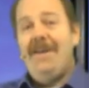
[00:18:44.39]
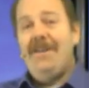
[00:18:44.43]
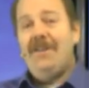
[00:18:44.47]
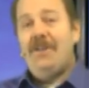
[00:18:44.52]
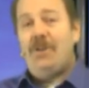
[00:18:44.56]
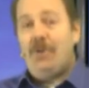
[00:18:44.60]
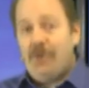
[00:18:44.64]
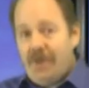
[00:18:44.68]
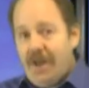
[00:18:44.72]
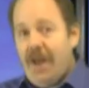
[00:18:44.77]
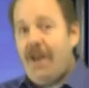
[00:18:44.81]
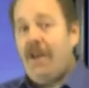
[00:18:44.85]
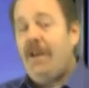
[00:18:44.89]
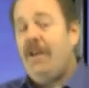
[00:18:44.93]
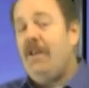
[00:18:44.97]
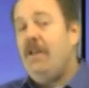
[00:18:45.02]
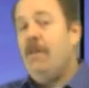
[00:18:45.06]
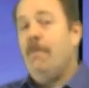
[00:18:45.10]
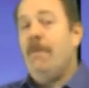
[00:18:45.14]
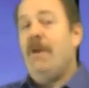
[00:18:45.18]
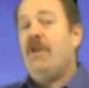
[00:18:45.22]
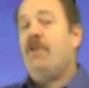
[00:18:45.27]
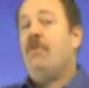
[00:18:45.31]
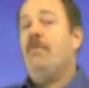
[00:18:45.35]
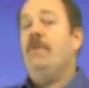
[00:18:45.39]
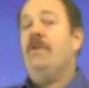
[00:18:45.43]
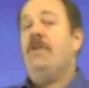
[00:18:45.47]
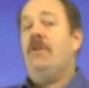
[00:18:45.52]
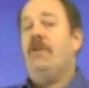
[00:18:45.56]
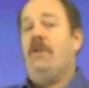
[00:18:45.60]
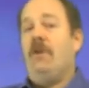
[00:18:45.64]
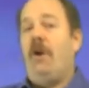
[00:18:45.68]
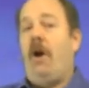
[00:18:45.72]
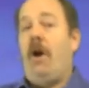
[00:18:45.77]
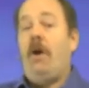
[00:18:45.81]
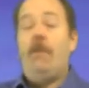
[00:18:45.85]
So, taking the measurements
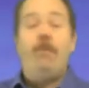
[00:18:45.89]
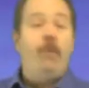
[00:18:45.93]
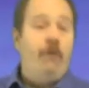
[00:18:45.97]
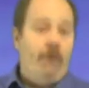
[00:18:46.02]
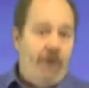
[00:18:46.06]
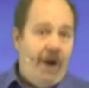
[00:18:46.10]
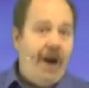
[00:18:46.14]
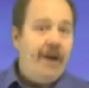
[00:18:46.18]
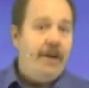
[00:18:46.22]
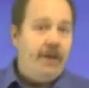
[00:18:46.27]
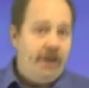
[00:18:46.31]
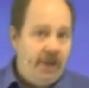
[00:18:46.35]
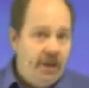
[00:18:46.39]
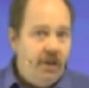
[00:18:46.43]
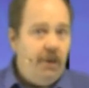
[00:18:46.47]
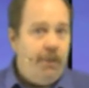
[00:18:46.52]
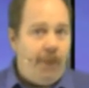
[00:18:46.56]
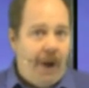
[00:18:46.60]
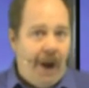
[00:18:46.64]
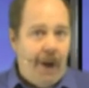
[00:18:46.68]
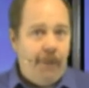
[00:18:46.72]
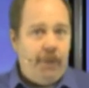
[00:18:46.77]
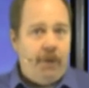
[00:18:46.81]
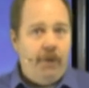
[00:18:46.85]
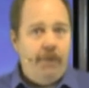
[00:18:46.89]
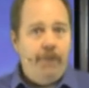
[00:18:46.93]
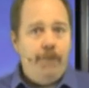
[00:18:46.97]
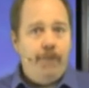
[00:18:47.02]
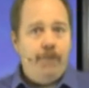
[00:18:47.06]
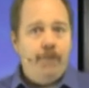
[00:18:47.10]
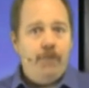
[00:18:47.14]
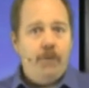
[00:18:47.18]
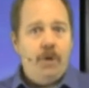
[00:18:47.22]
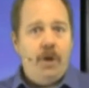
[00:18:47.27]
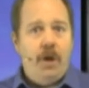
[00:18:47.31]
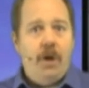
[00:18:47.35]
of the ark provided in the Bible,
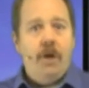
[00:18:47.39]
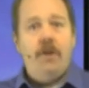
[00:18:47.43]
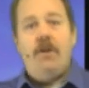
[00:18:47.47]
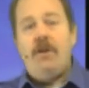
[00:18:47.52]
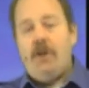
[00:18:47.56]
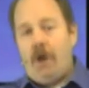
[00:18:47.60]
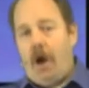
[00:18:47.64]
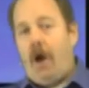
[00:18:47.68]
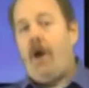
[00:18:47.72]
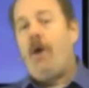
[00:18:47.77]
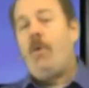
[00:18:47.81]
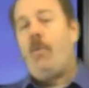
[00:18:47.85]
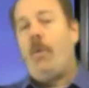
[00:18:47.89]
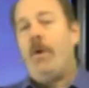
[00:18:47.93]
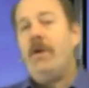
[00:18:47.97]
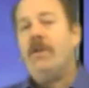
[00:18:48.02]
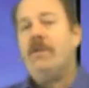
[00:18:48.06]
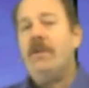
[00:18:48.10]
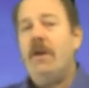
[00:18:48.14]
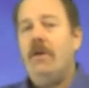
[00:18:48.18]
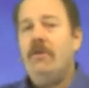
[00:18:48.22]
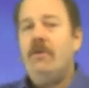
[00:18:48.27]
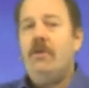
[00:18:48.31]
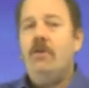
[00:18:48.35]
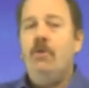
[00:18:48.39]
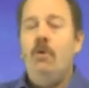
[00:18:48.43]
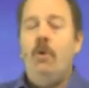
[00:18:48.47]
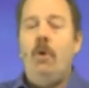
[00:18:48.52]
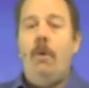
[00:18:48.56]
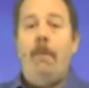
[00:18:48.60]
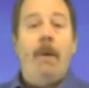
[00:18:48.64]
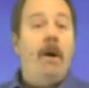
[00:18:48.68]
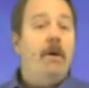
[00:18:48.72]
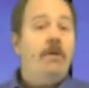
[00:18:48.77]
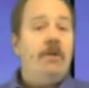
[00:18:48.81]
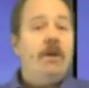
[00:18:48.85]
the ark works out to
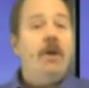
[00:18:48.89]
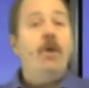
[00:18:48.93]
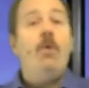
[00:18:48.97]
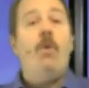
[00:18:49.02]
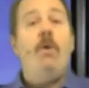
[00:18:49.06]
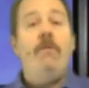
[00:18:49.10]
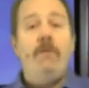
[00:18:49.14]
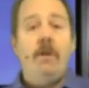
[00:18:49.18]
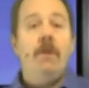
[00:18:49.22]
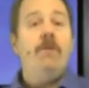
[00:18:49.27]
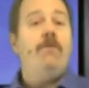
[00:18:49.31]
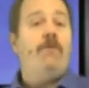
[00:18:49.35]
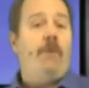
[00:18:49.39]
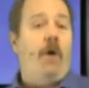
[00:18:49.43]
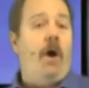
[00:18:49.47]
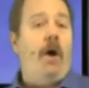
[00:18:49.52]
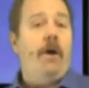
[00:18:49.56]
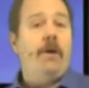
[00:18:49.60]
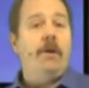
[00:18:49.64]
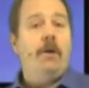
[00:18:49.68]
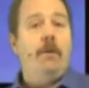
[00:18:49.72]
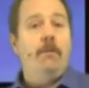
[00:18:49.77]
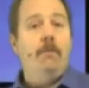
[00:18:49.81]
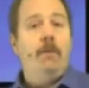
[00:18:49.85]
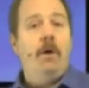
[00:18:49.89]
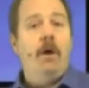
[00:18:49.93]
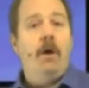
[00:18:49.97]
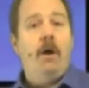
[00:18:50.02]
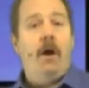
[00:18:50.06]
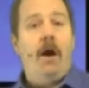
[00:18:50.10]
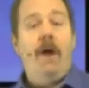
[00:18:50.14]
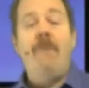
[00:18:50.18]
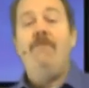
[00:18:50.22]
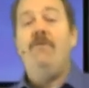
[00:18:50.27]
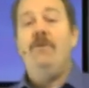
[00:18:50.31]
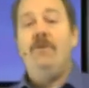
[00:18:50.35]
about the equivalent volume
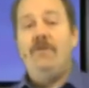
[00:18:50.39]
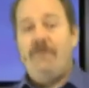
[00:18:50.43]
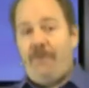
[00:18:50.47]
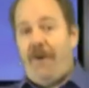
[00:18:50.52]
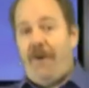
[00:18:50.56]
of